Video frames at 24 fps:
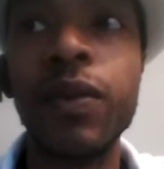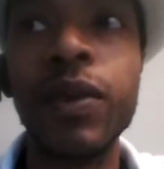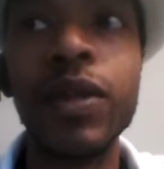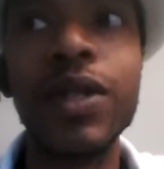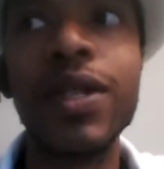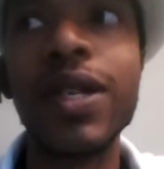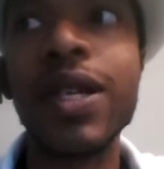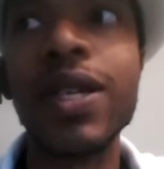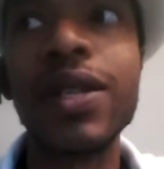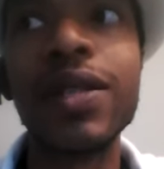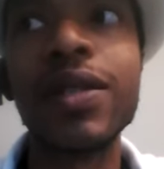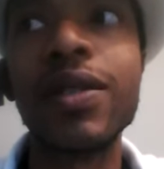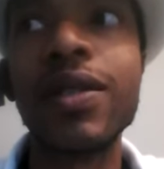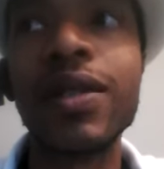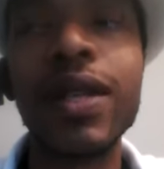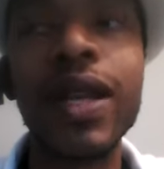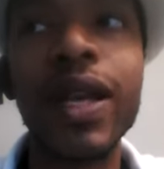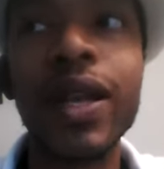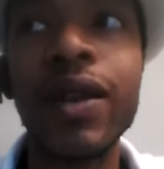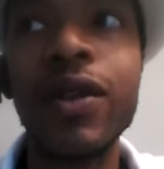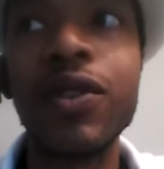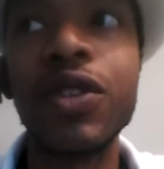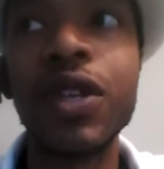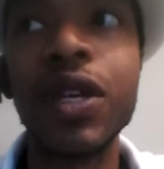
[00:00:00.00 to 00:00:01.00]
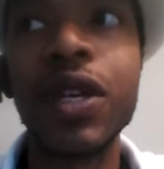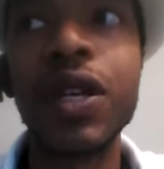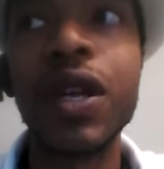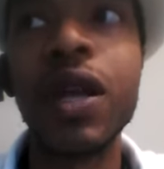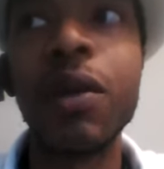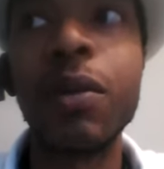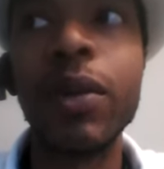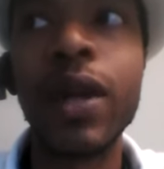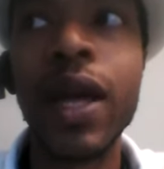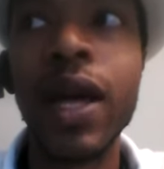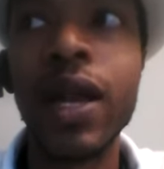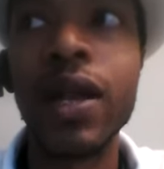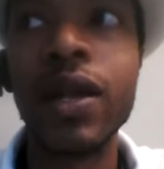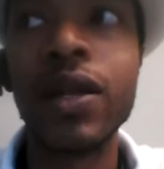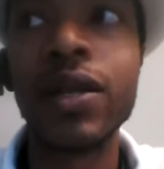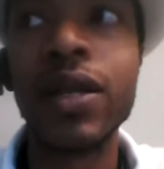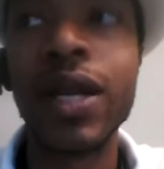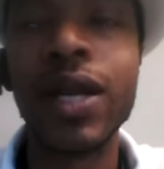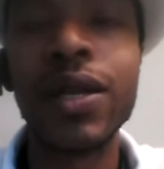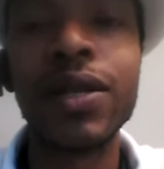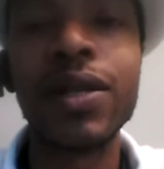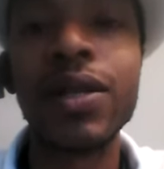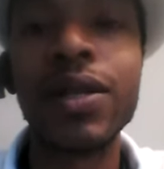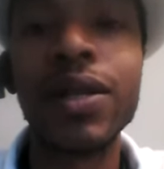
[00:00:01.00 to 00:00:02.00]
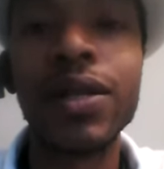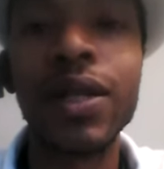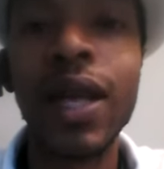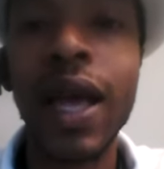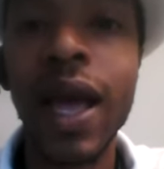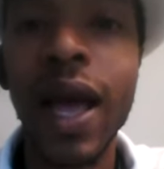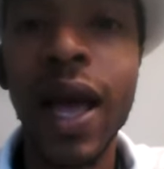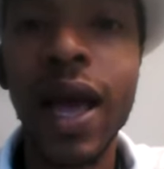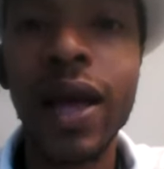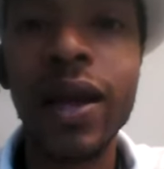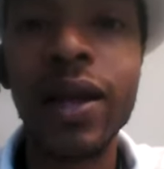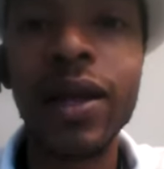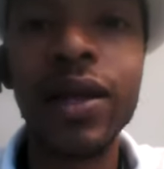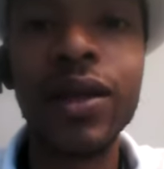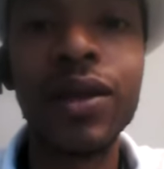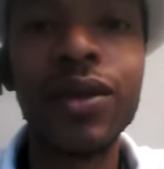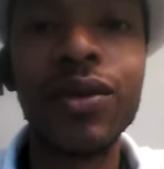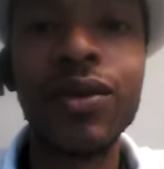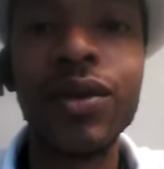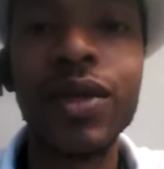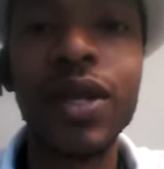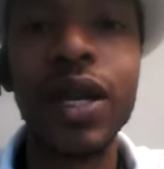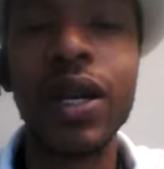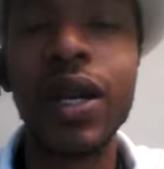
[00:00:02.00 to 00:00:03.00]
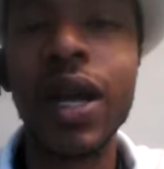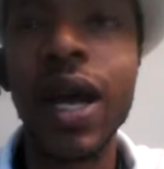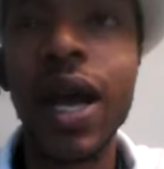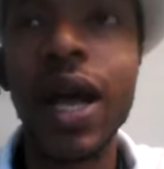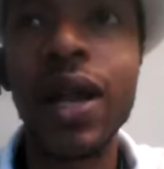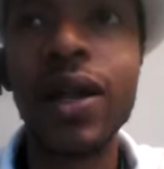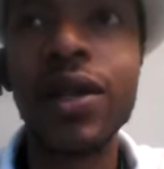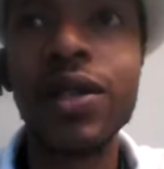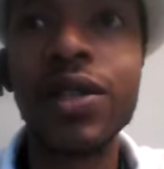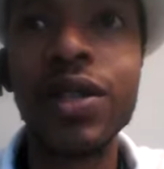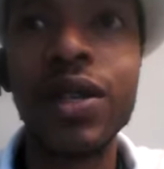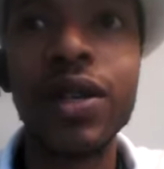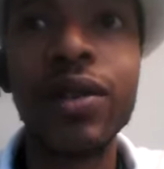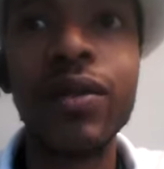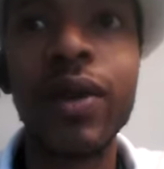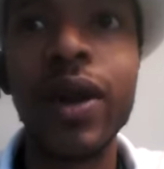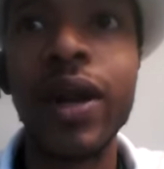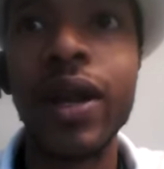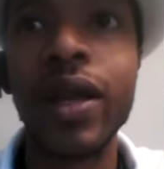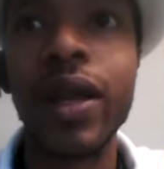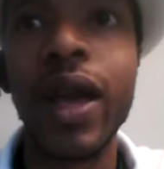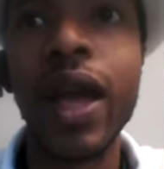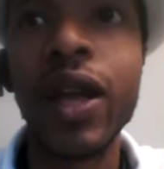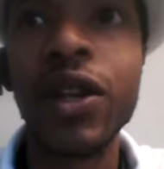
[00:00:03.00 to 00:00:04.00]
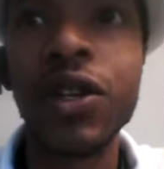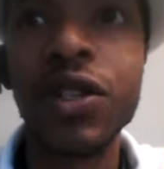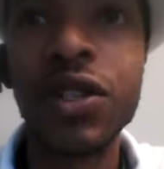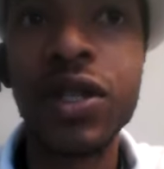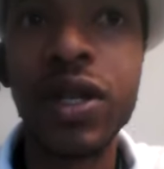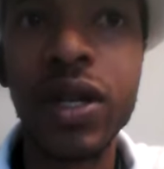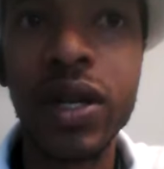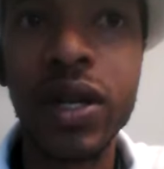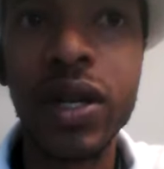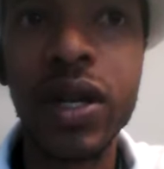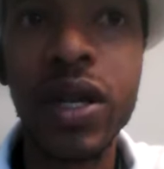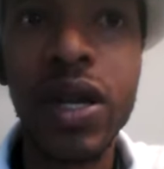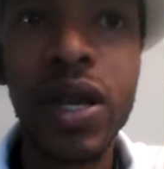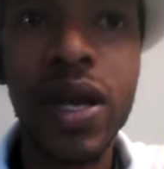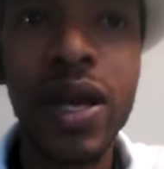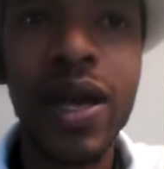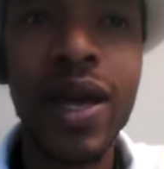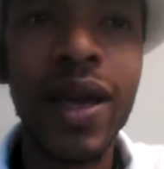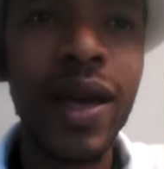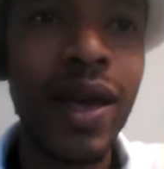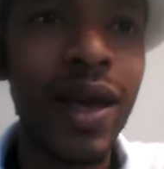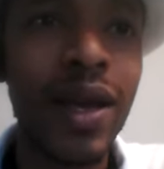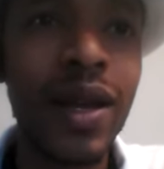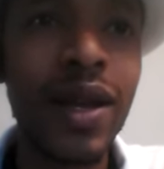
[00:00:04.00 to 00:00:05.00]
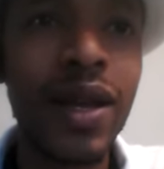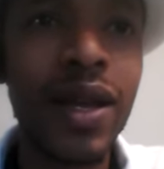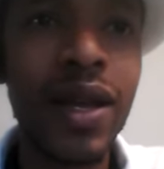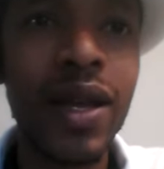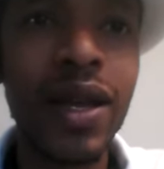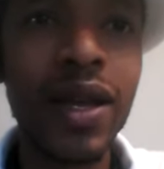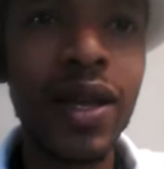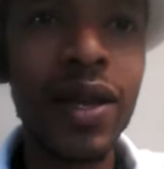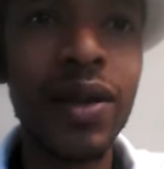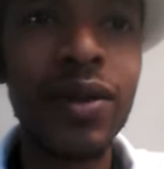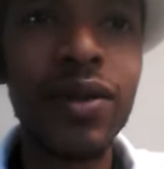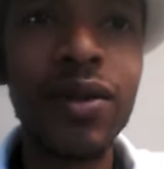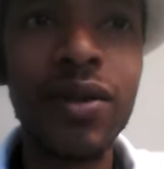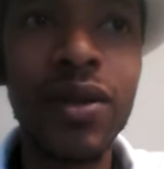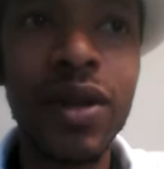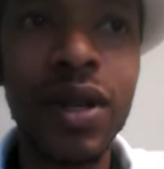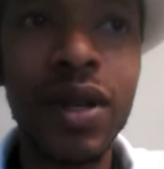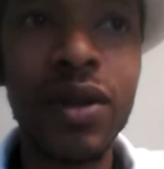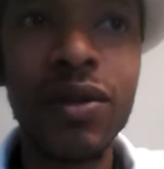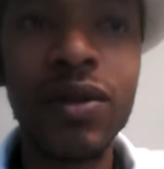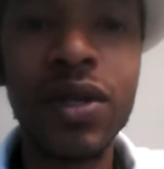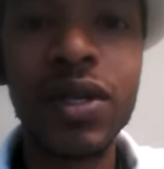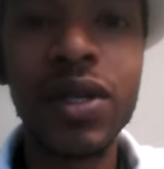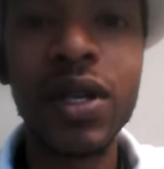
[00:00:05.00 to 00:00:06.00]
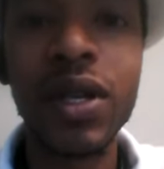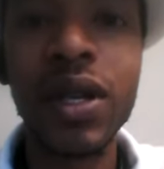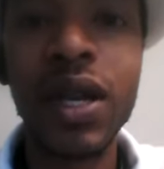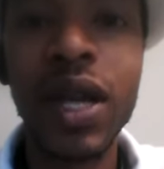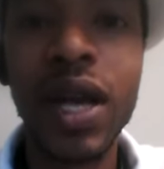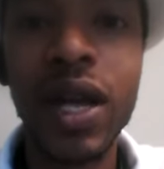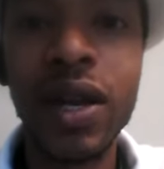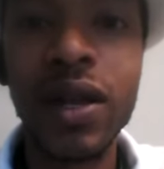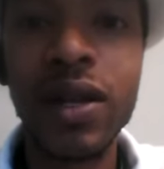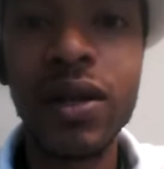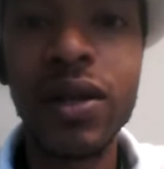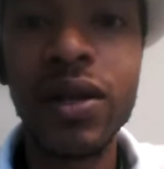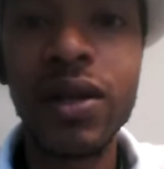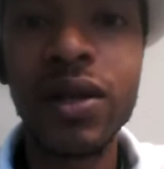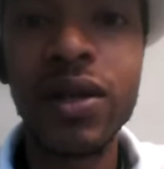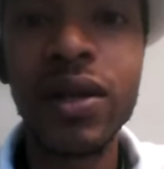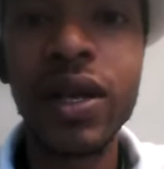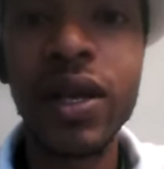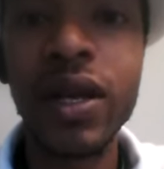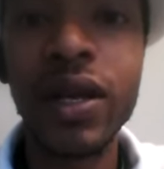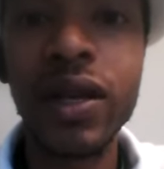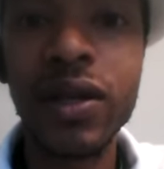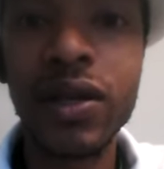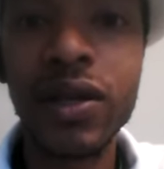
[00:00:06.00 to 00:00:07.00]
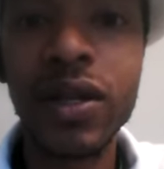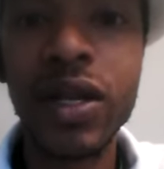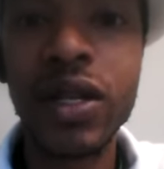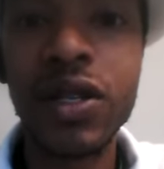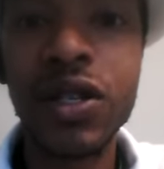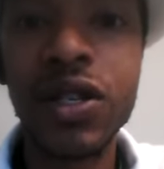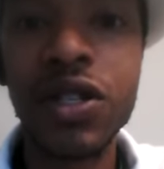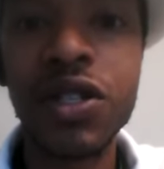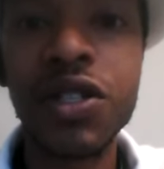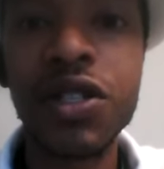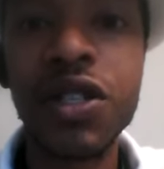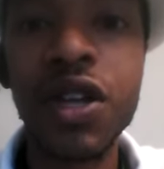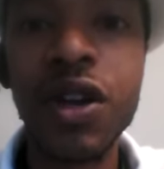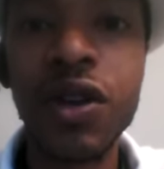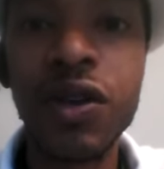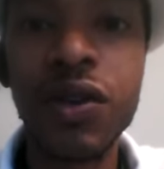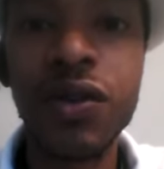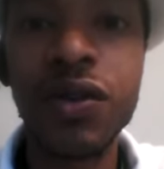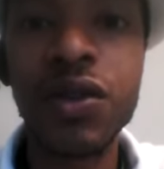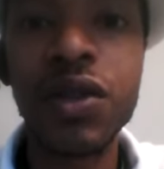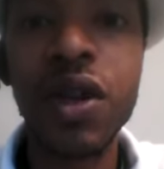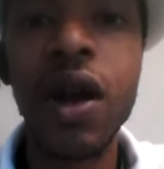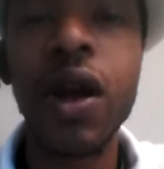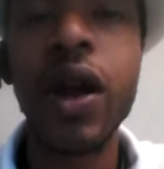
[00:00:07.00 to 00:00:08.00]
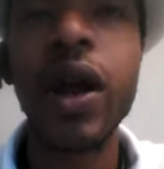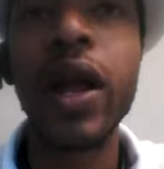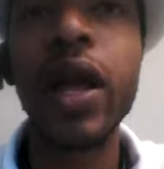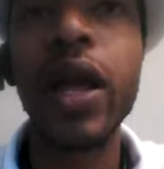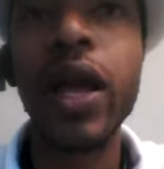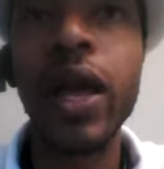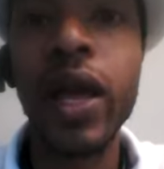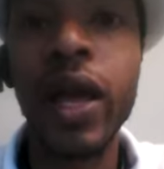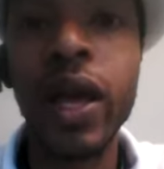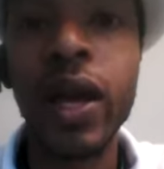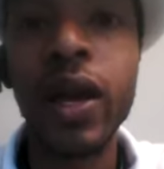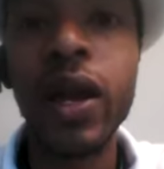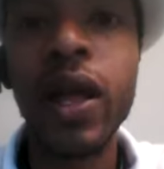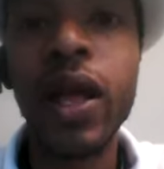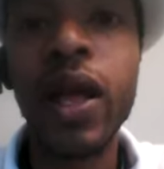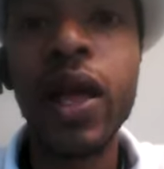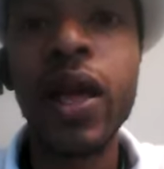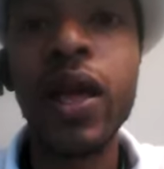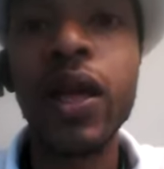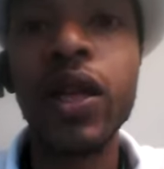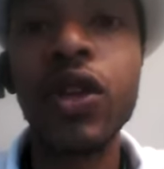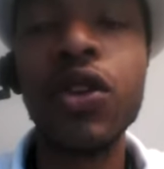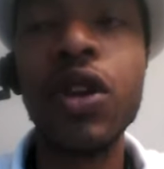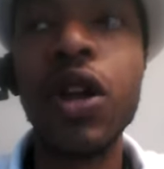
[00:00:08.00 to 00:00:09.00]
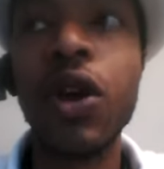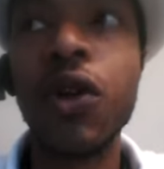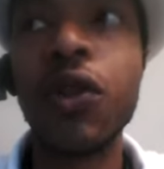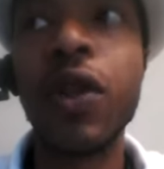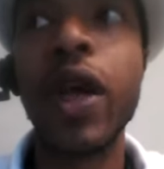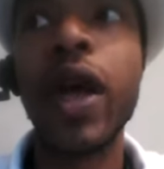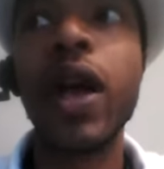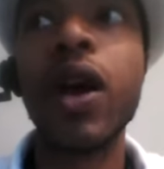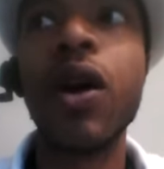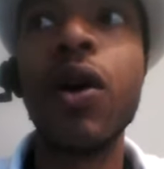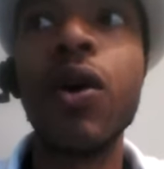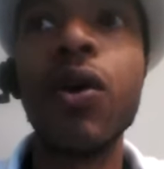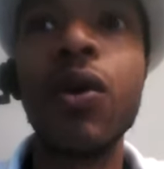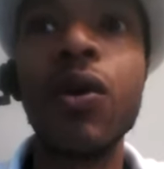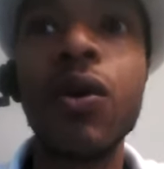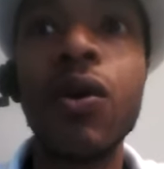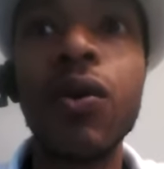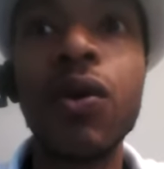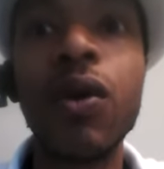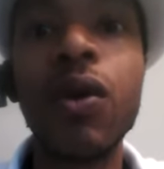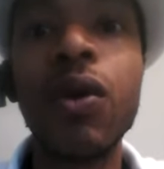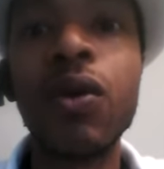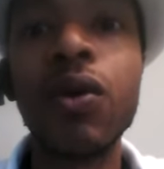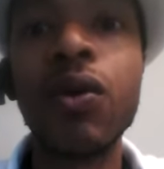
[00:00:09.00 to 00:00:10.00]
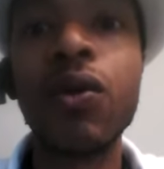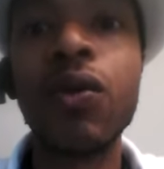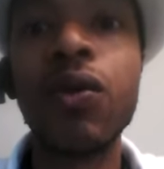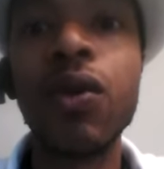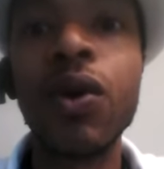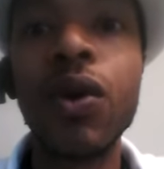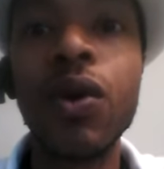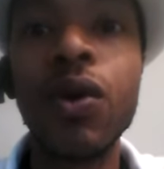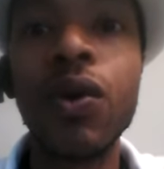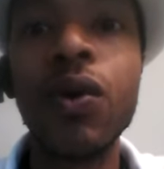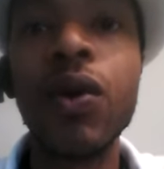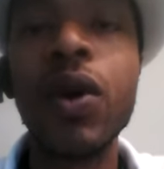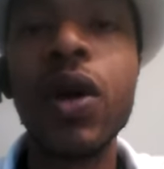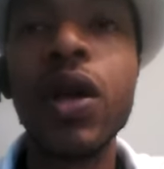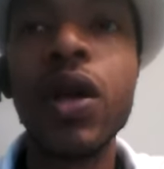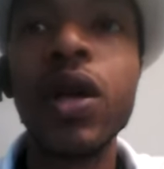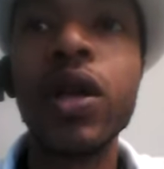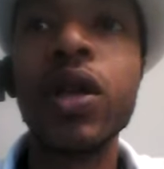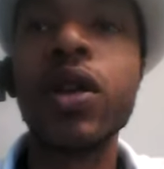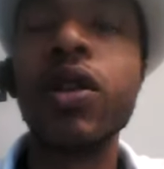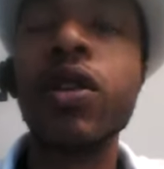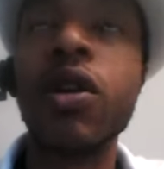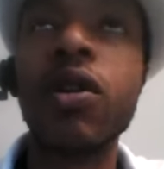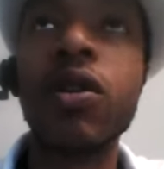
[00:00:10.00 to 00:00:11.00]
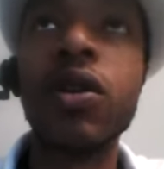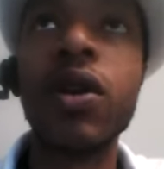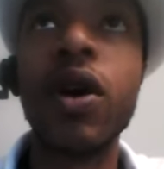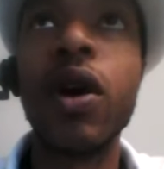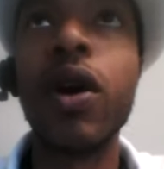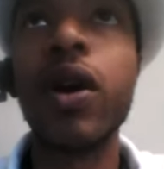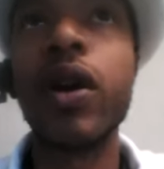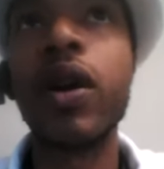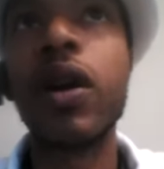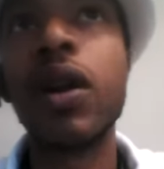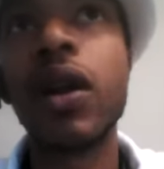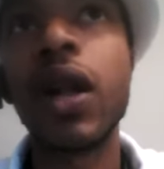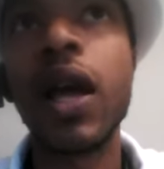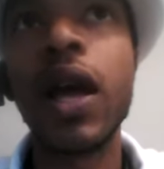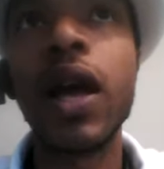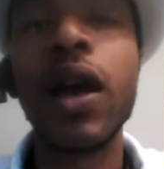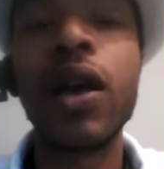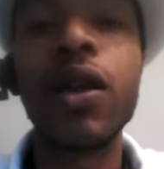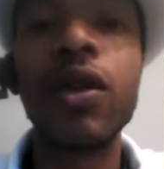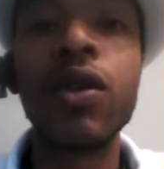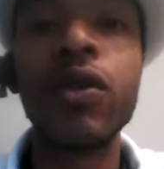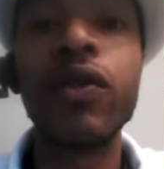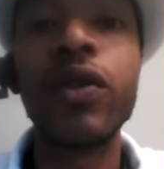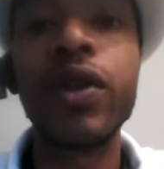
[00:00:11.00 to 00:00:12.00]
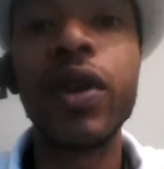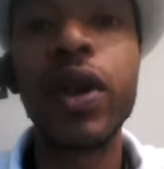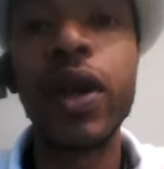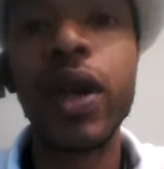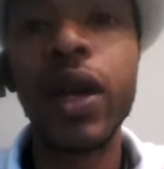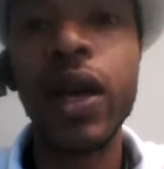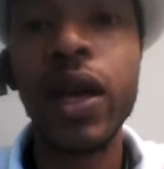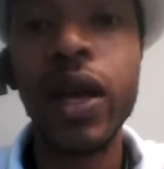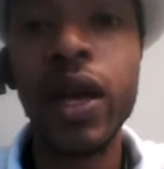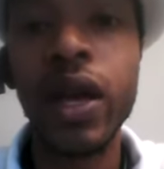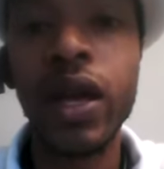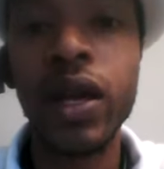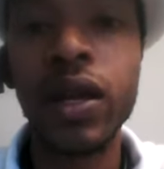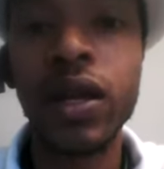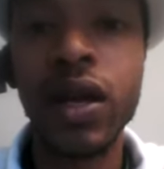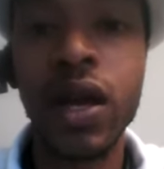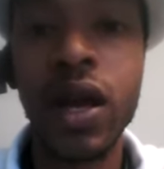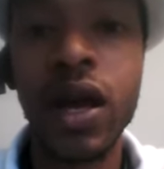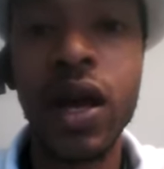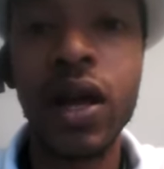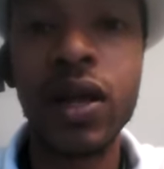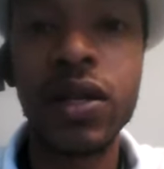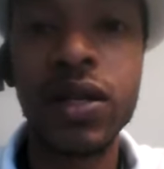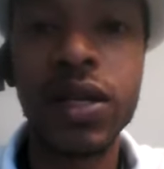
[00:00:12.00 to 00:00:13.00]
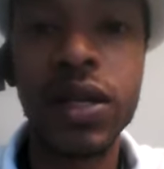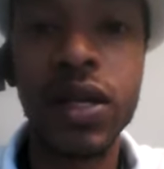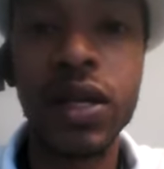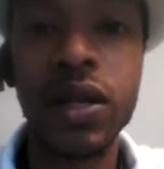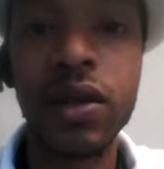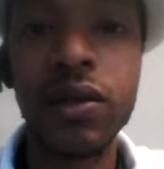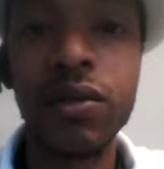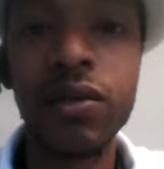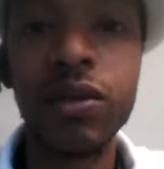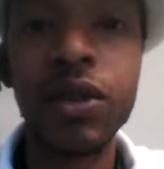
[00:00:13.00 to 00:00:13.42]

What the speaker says: just energy coming at us as society through technology, radiation, and then, you know, just a lot of things that just circles our head, you know, that whole quote unquote, you know, dark cloud over your head concept.